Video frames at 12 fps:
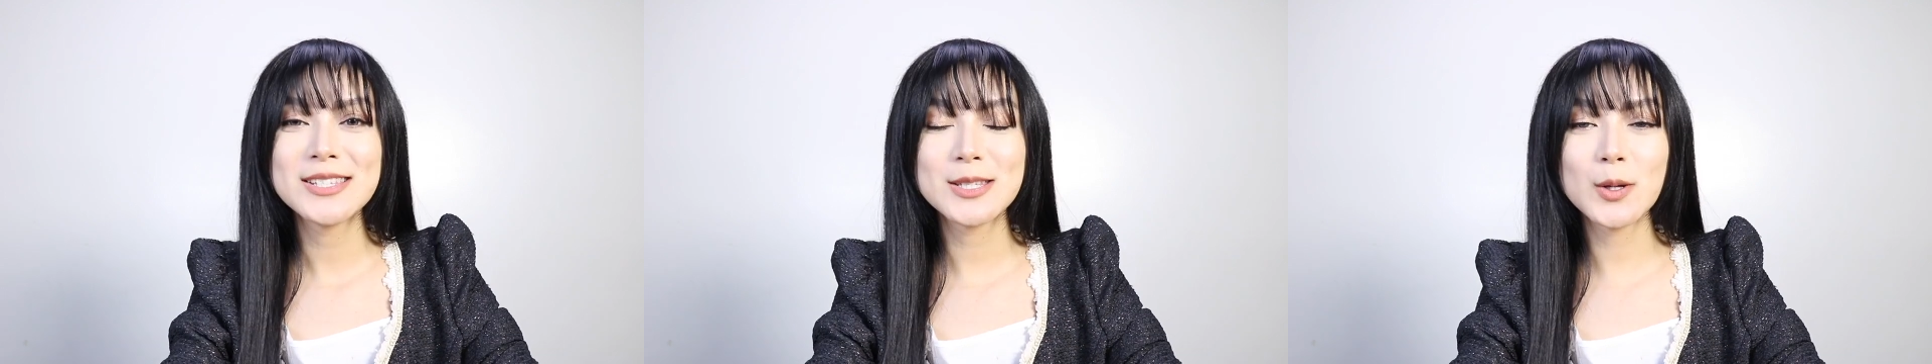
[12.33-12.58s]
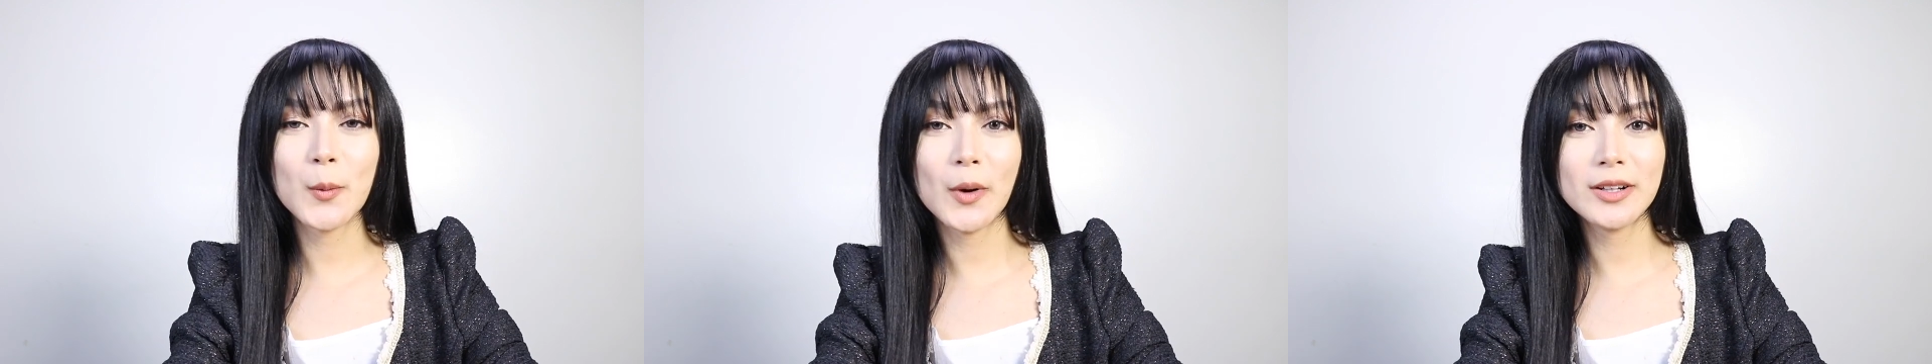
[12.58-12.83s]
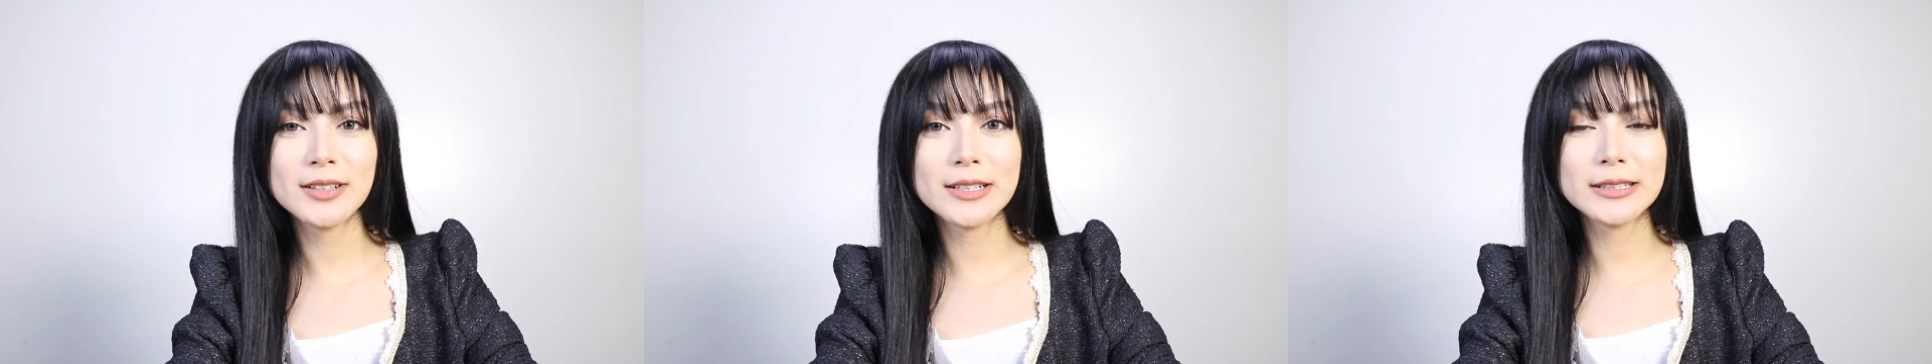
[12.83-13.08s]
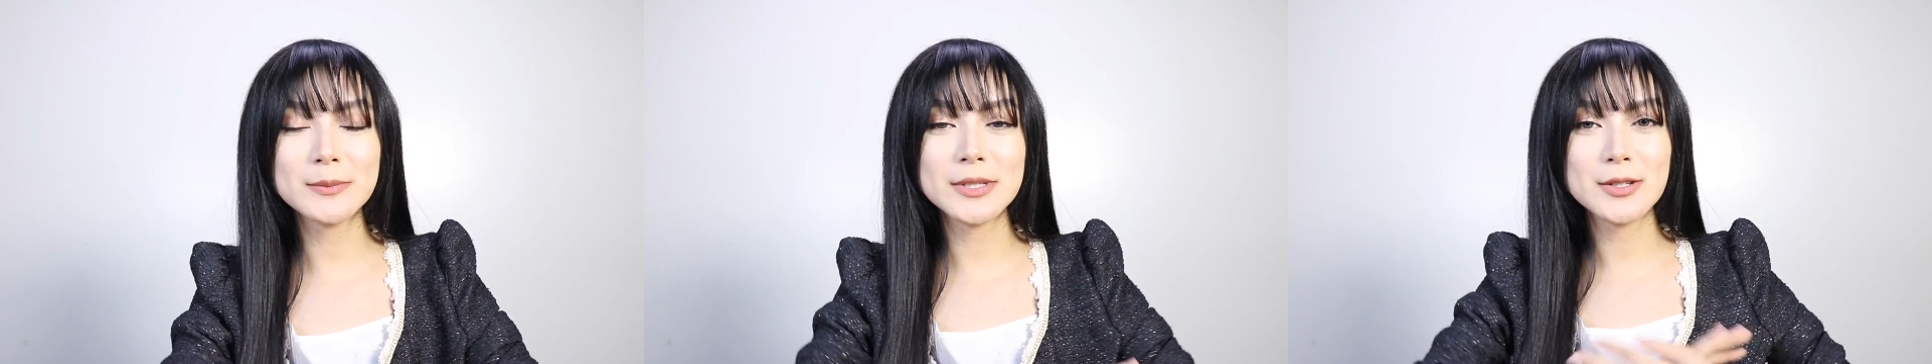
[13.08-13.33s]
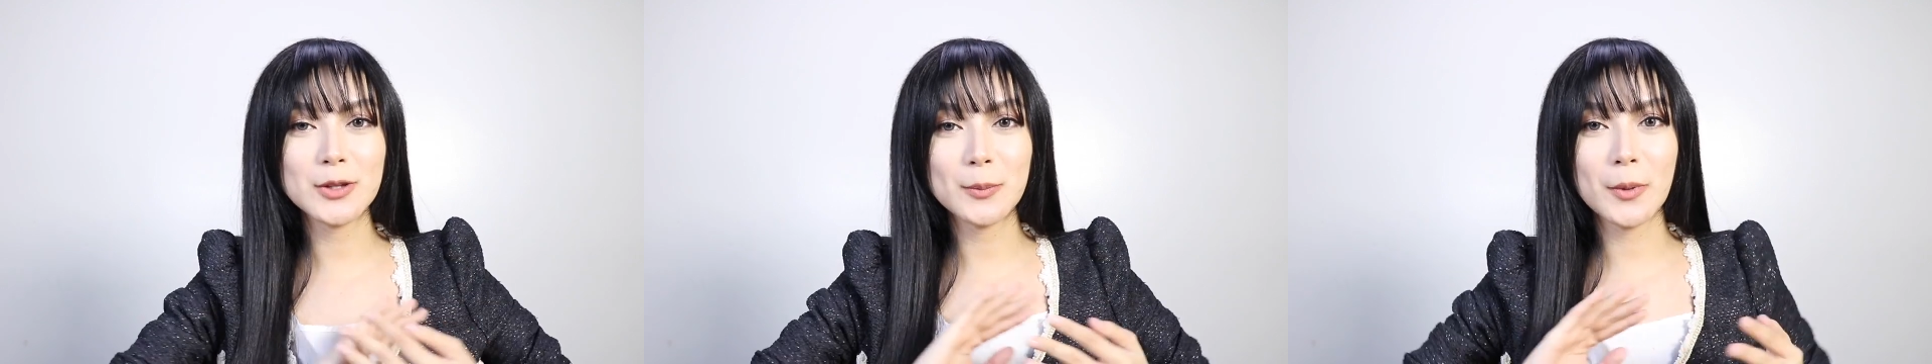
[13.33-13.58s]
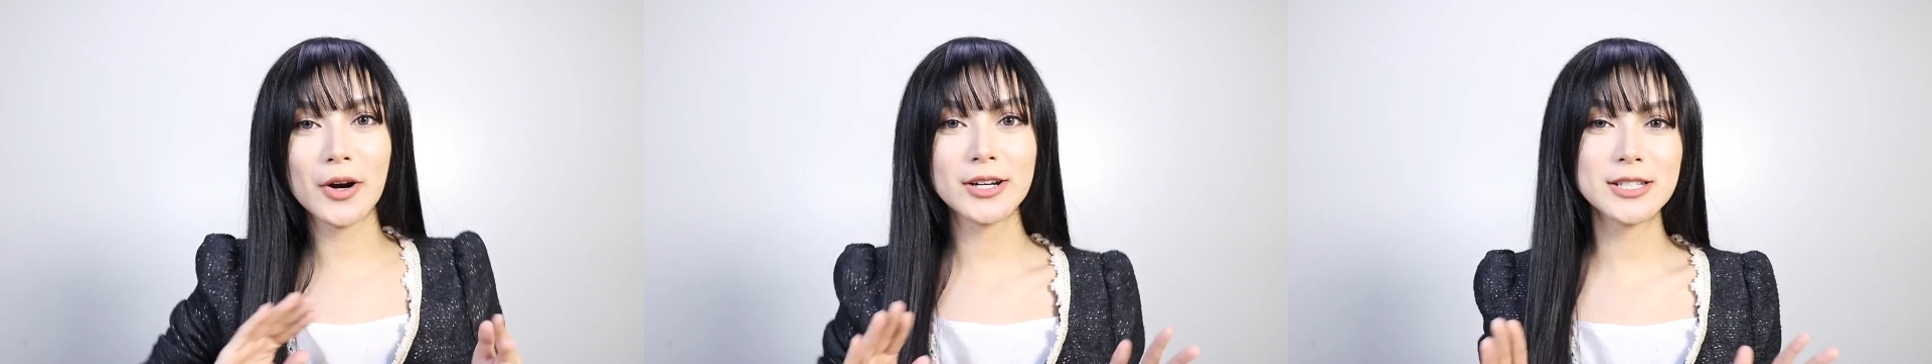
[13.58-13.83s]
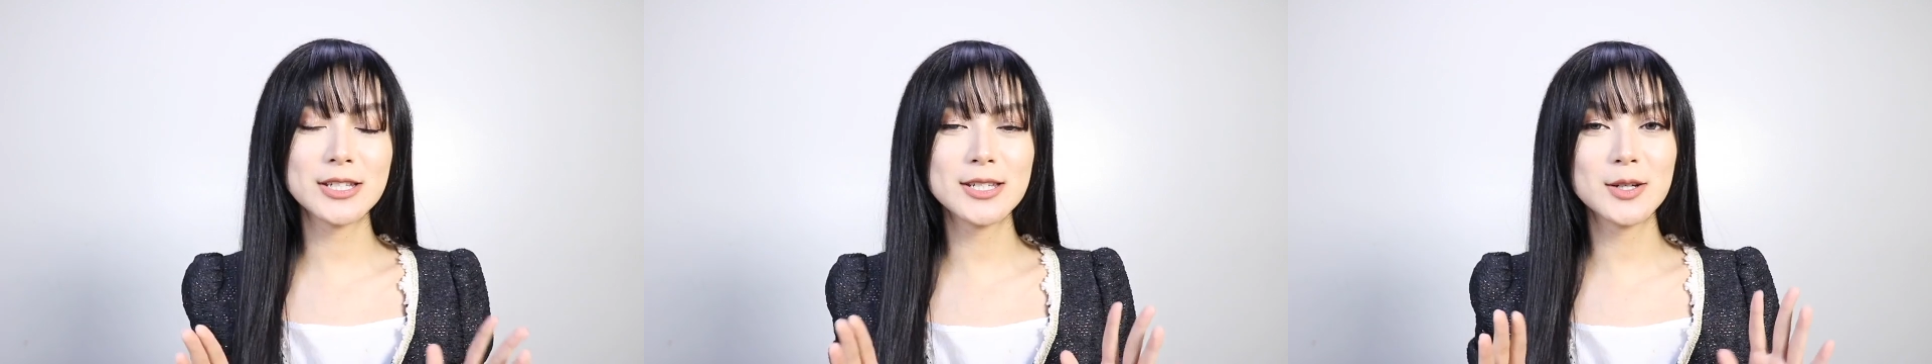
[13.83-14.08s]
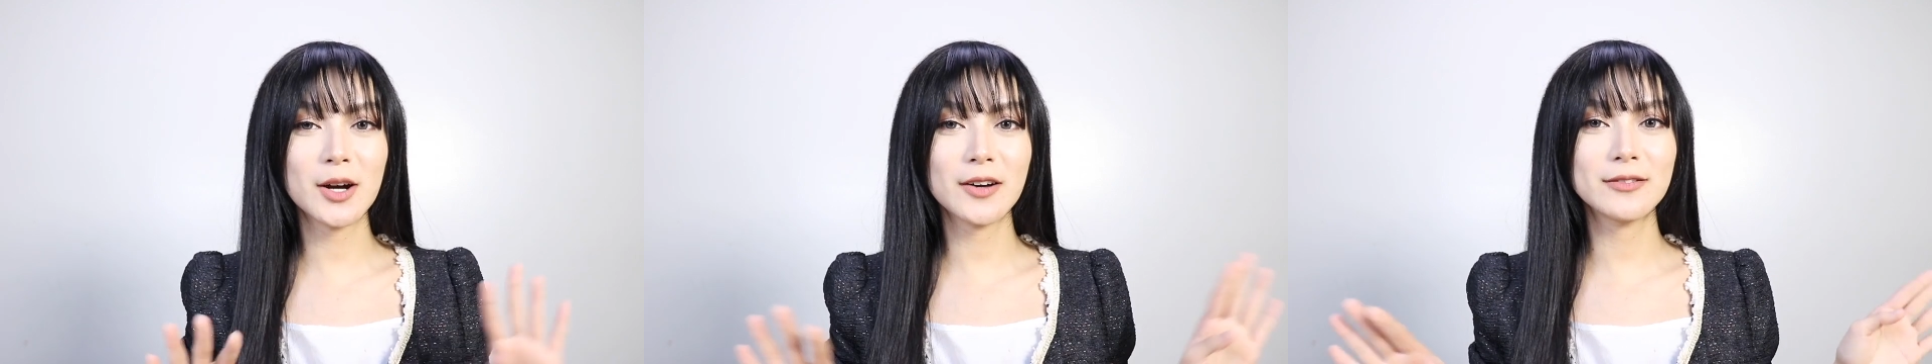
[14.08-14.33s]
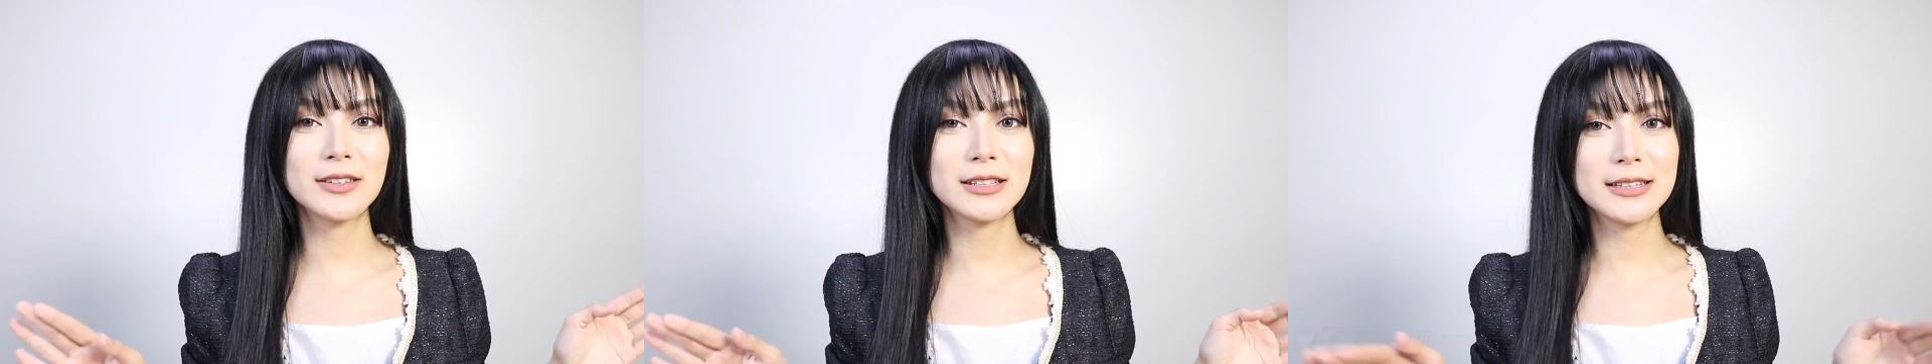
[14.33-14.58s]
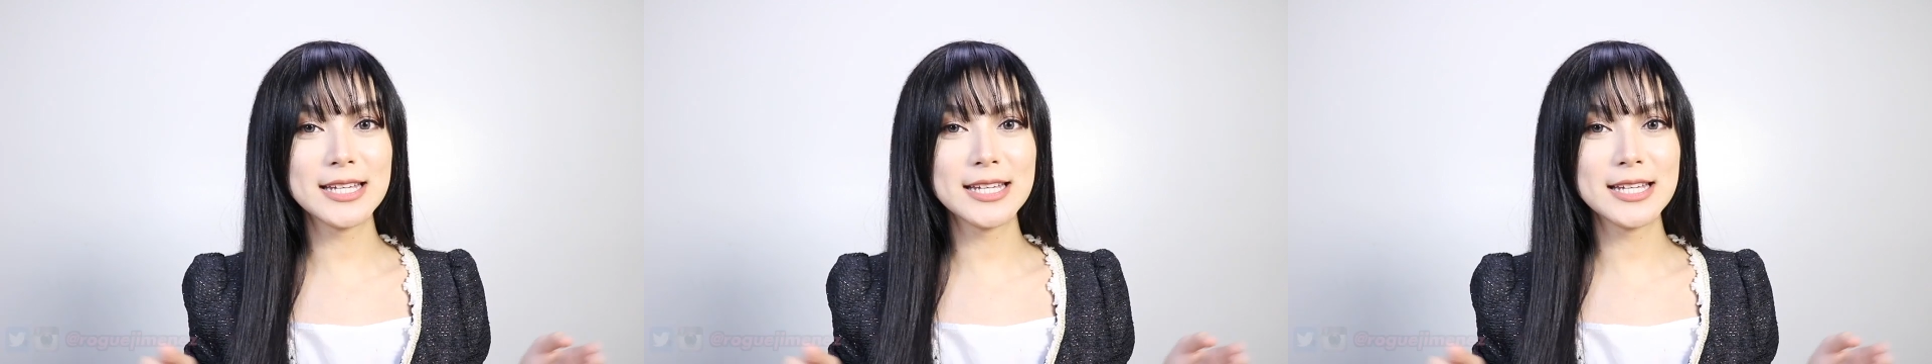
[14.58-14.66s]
So welcome to the part 2 of the